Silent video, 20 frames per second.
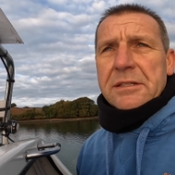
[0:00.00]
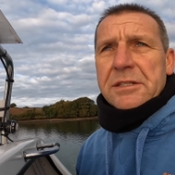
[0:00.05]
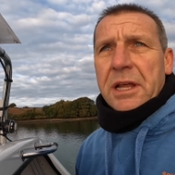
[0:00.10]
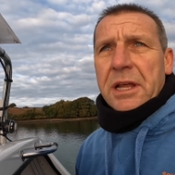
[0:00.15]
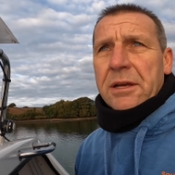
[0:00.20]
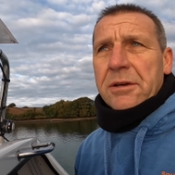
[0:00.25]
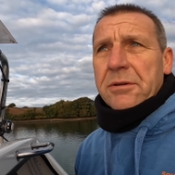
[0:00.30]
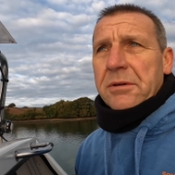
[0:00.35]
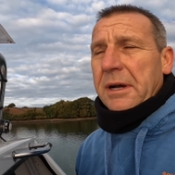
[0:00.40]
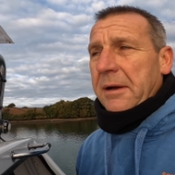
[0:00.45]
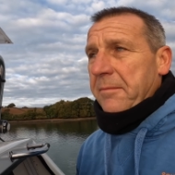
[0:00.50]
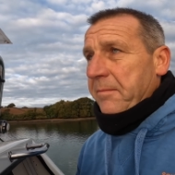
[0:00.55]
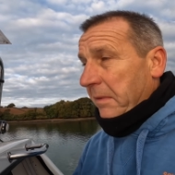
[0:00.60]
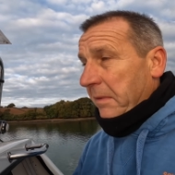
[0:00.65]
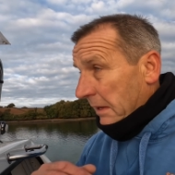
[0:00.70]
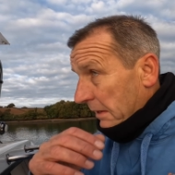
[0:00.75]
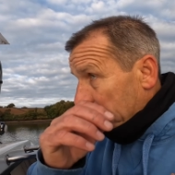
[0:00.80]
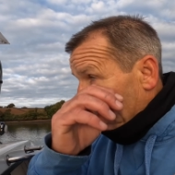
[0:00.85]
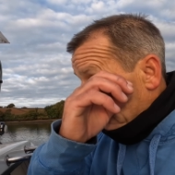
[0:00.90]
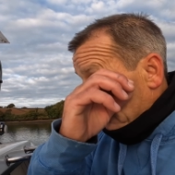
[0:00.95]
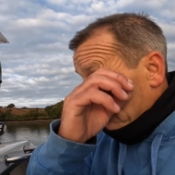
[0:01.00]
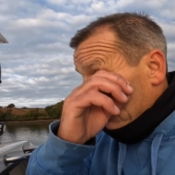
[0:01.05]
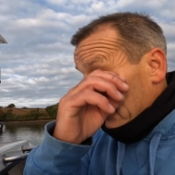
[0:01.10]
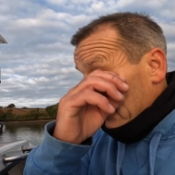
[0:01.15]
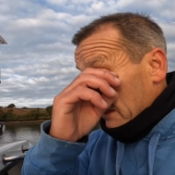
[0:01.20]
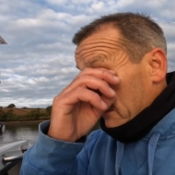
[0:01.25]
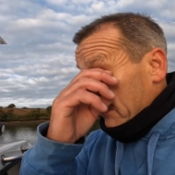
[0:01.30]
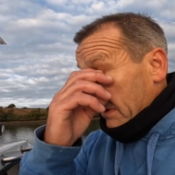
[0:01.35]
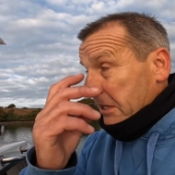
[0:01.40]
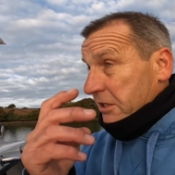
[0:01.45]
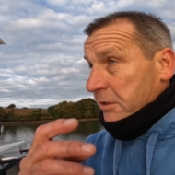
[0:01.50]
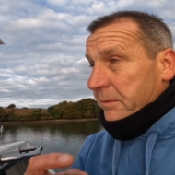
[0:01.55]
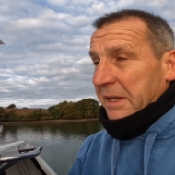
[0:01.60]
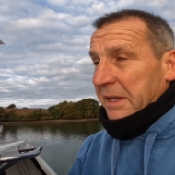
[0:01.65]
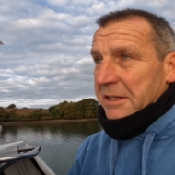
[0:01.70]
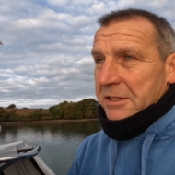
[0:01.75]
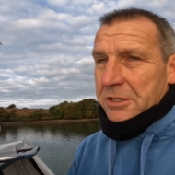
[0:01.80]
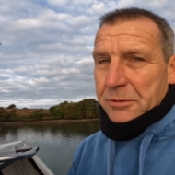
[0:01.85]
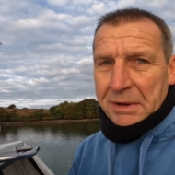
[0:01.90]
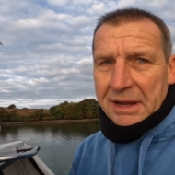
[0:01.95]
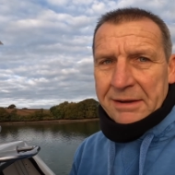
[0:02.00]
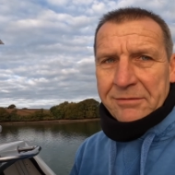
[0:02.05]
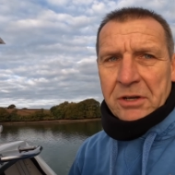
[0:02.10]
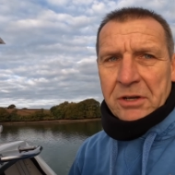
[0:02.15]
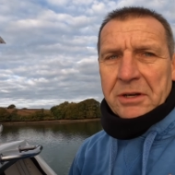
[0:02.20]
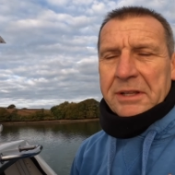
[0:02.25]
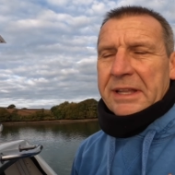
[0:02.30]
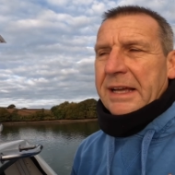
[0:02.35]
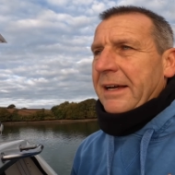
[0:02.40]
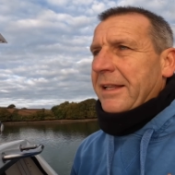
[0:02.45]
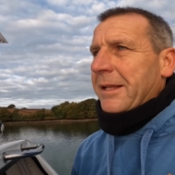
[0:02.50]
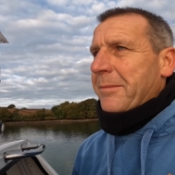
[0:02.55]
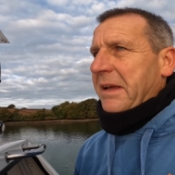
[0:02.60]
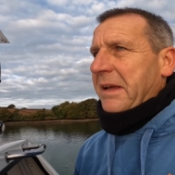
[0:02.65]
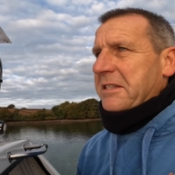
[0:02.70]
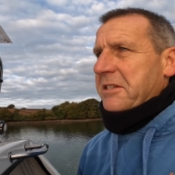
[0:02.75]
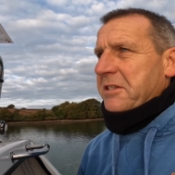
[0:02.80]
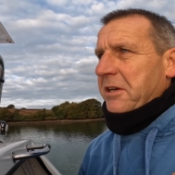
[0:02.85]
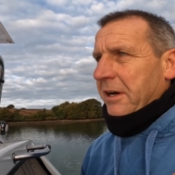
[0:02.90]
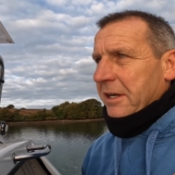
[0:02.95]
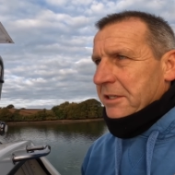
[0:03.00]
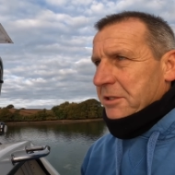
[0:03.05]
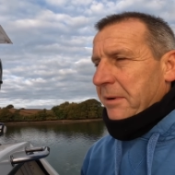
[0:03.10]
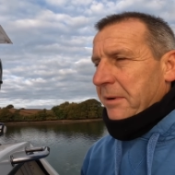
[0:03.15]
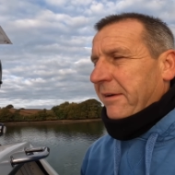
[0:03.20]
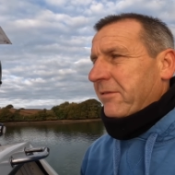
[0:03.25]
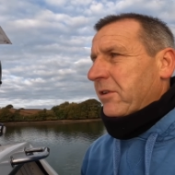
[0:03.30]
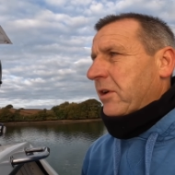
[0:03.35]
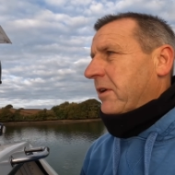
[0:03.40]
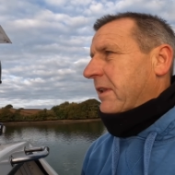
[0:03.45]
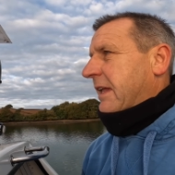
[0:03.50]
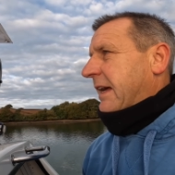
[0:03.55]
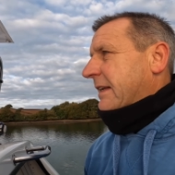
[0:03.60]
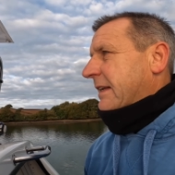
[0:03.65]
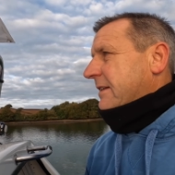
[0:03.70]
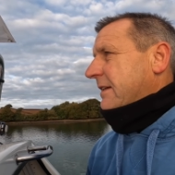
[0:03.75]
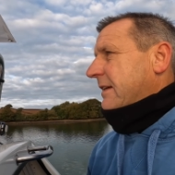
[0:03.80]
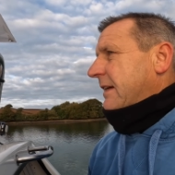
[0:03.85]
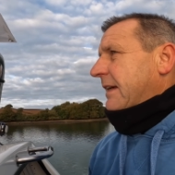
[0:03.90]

So um, the best winds, we haven't got that. The best tides, we haven't got that.